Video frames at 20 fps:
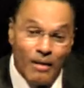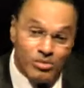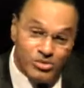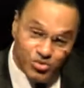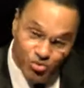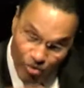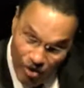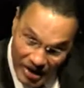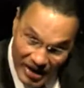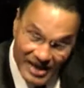I
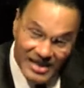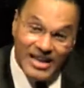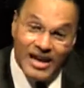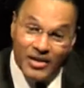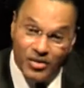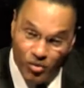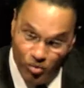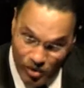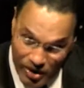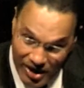was running the
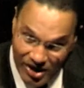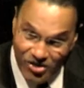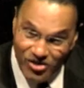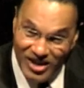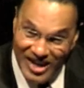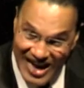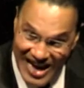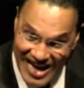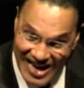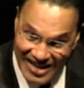other way. You
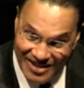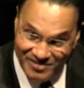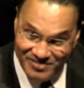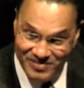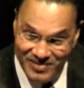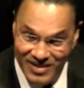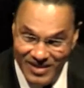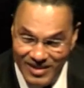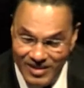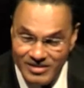got
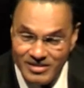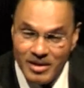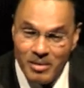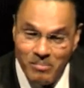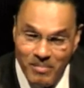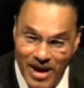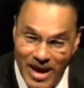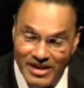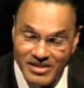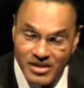it?
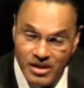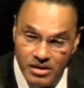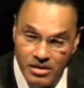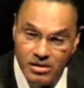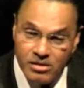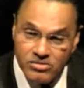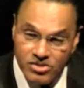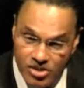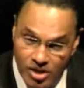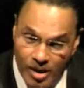Imagine a
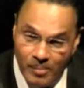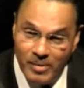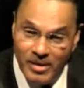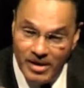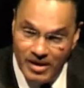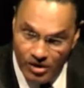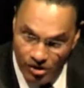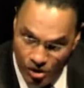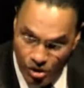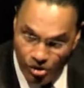little chubby,
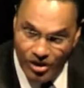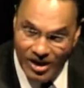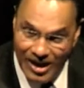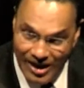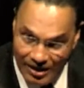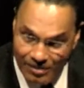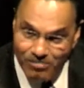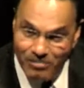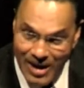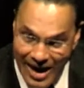
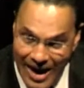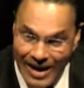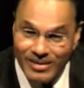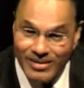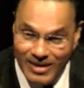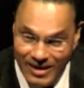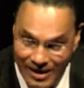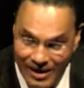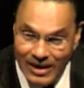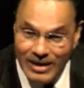nerdy
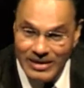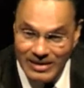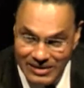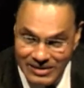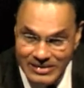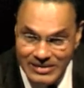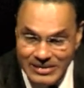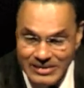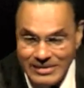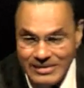math kid
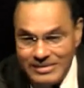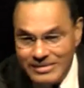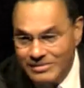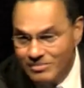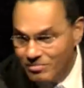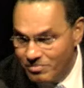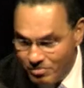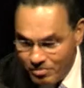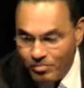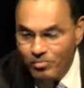
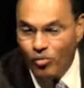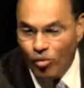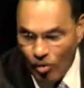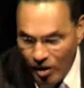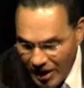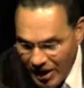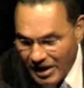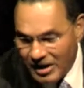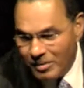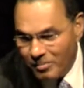
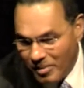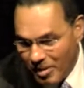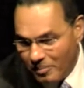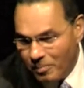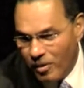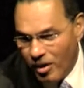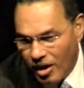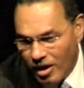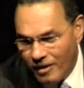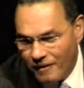wanting to be
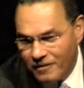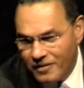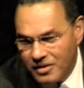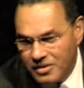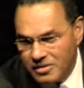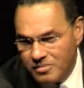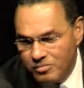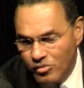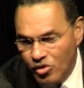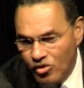a part of
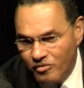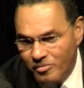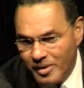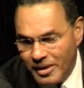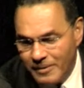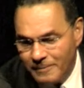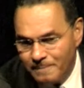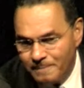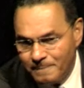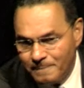this
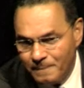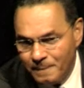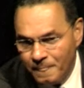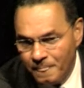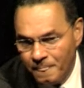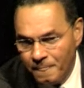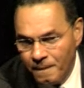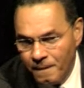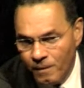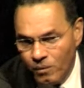movement.
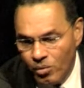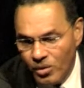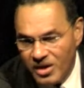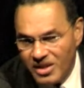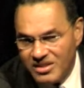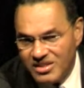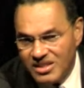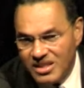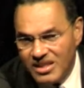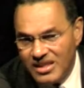What
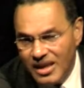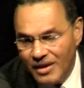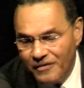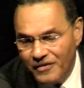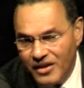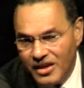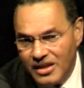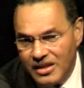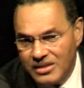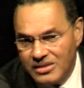is
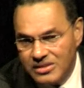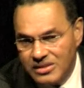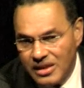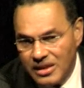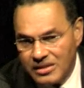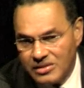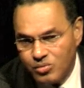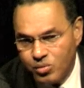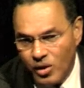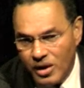significant is this.